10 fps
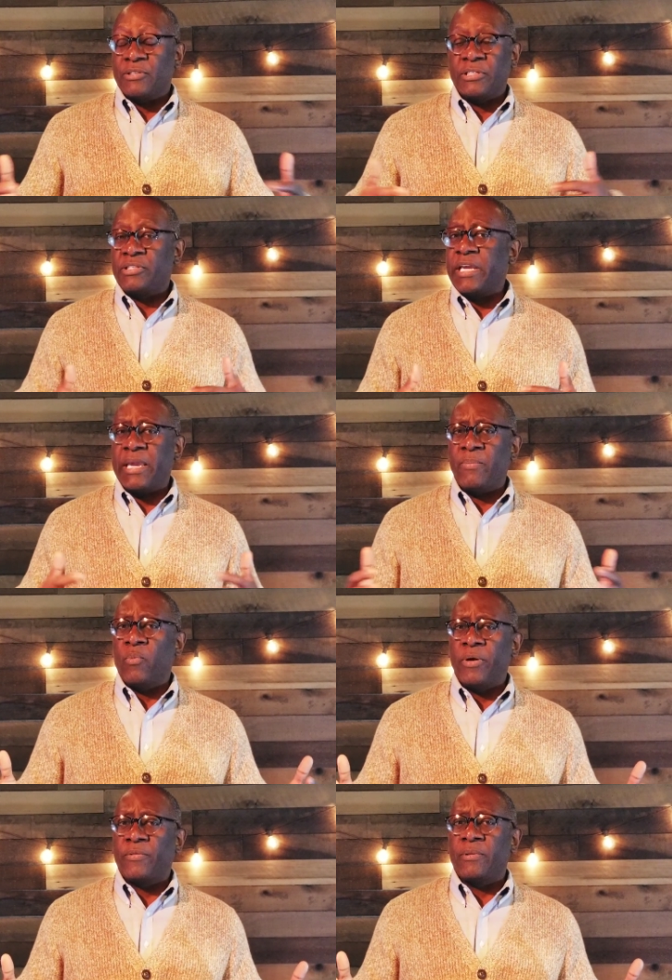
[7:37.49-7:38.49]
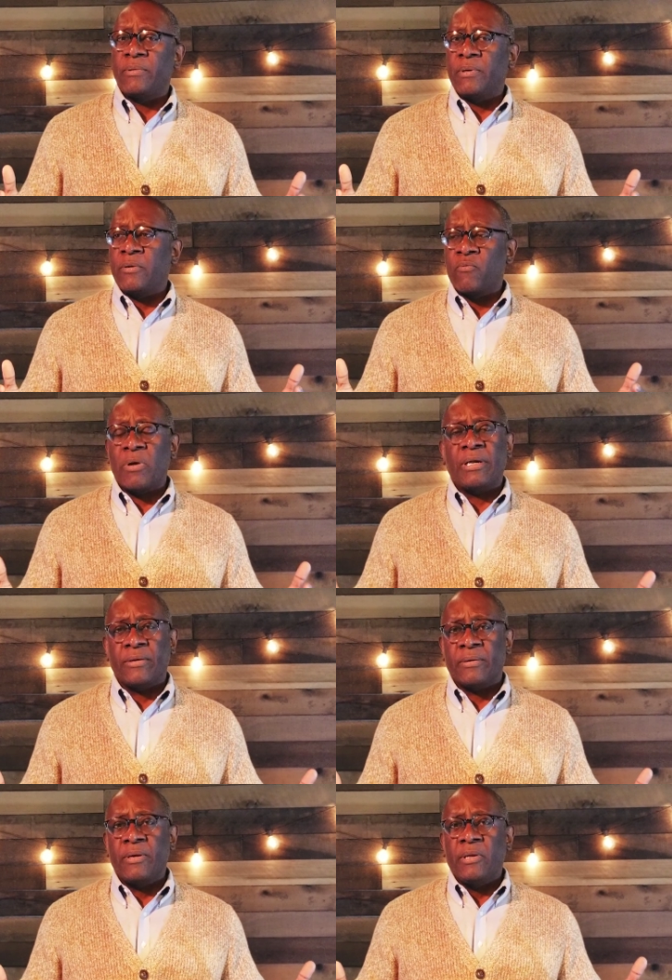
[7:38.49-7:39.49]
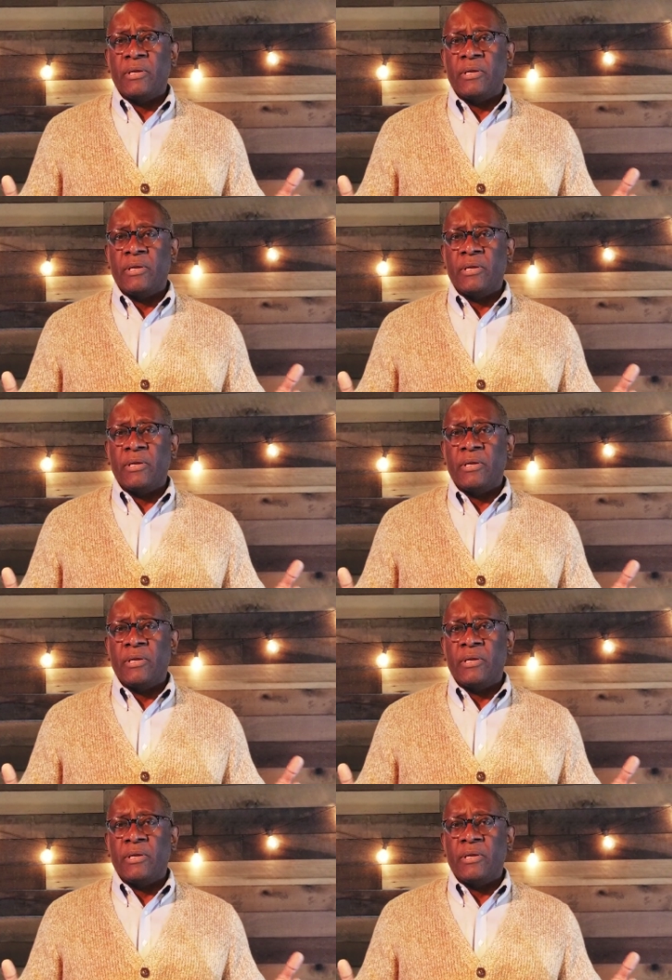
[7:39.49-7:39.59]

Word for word: The same with a, a runner.